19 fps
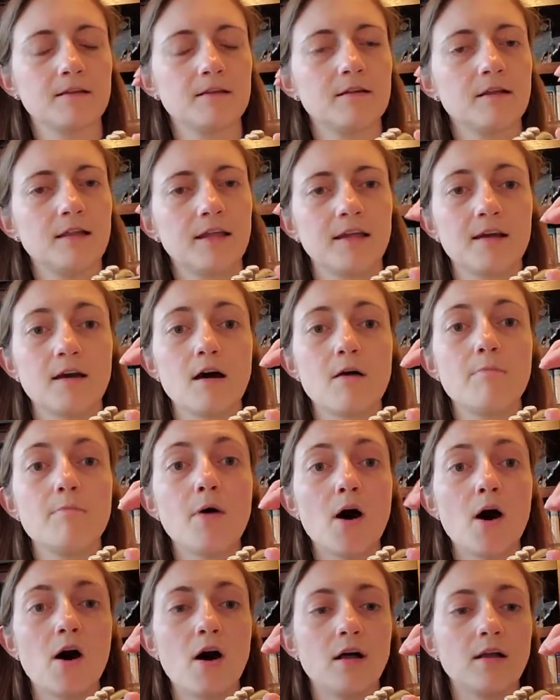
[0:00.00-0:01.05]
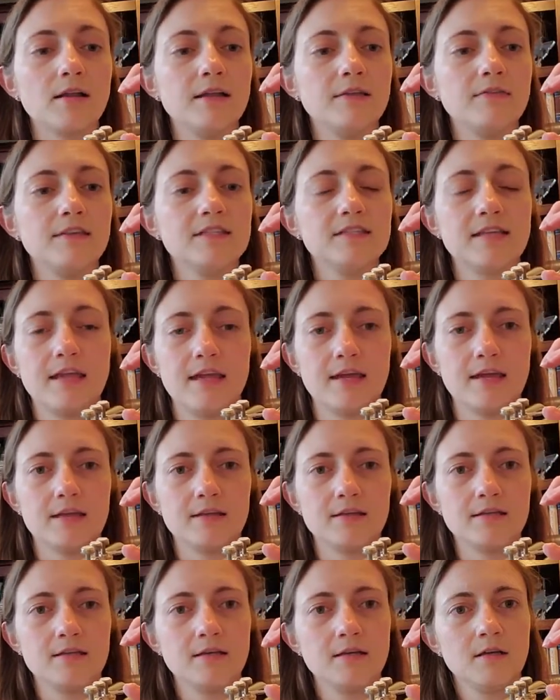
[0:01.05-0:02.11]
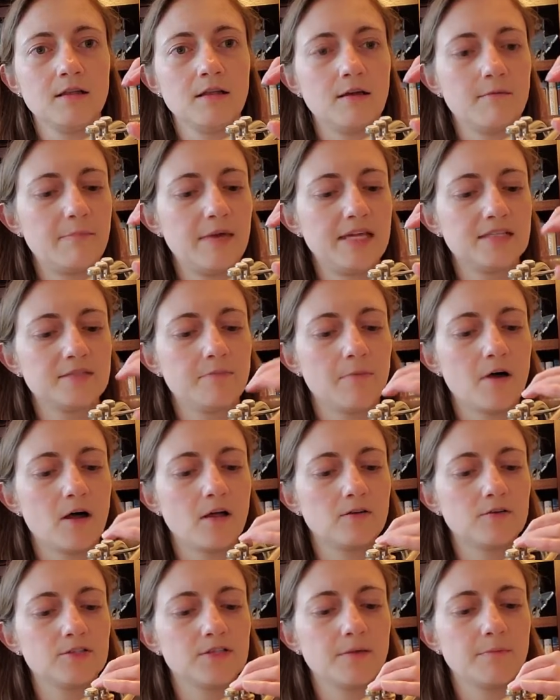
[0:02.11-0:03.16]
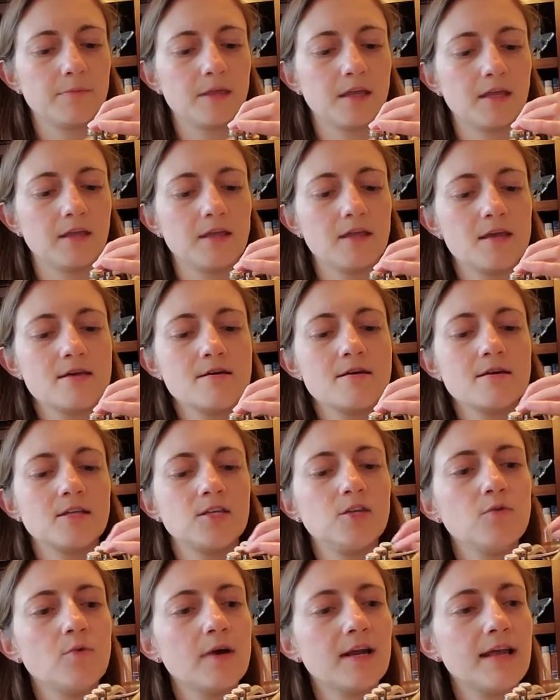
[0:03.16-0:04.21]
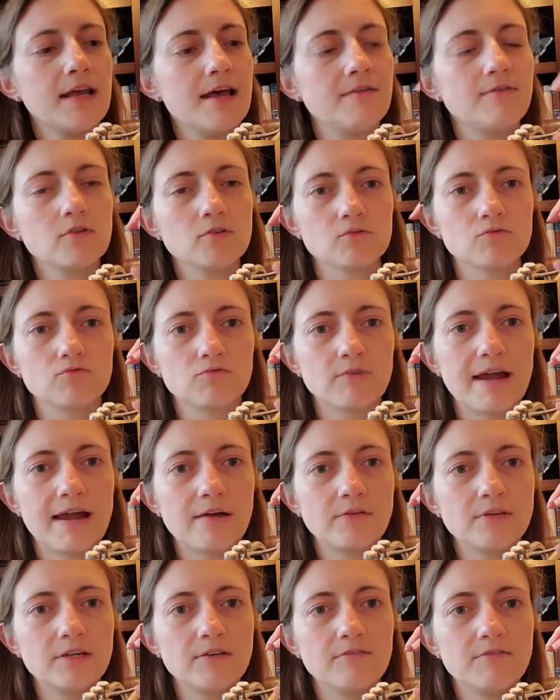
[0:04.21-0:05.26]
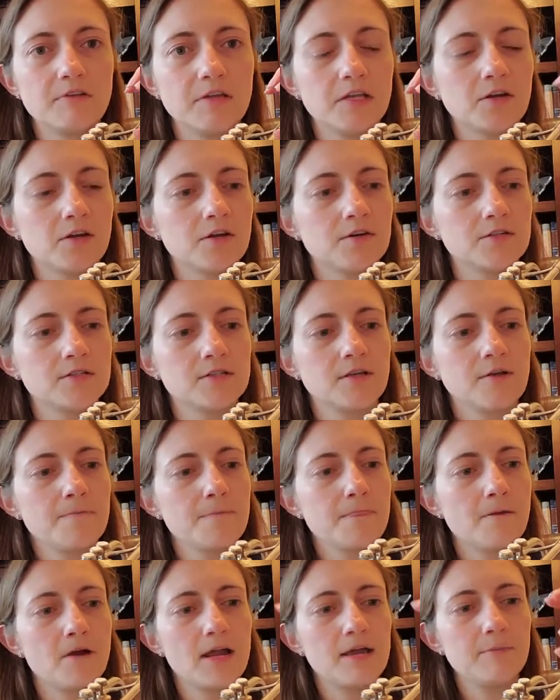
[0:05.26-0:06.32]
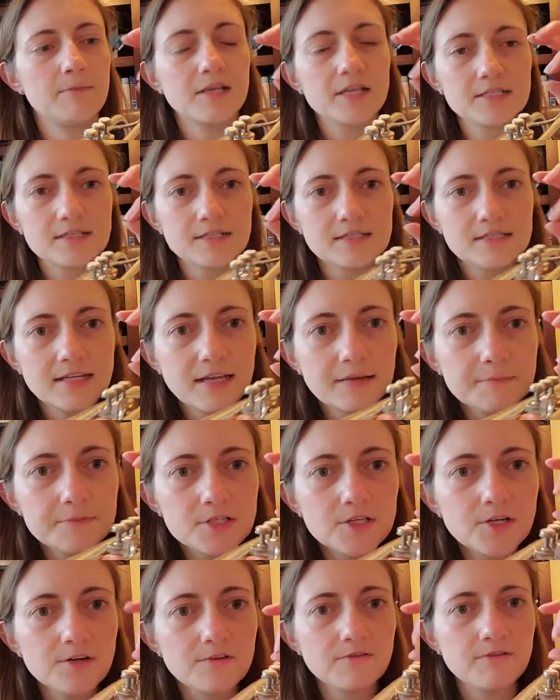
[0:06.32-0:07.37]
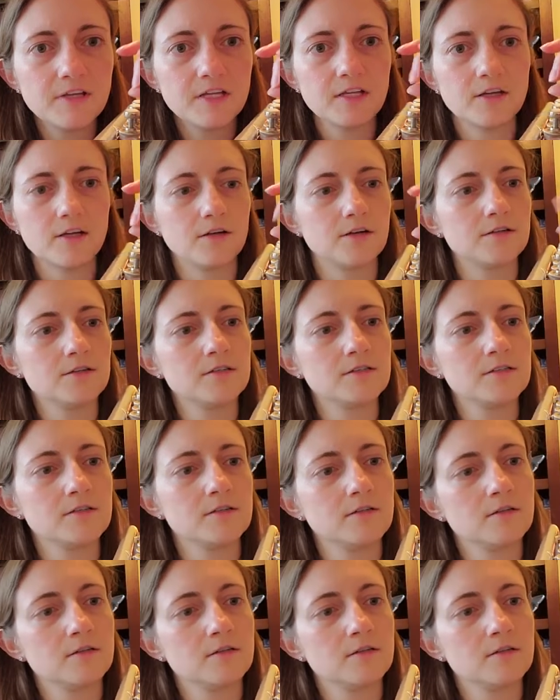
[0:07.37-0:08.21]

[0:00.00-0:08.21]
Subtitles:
like a ball in this hand, a baseball or something. You want to have those rounded fingers, all right, because the tips of your fingers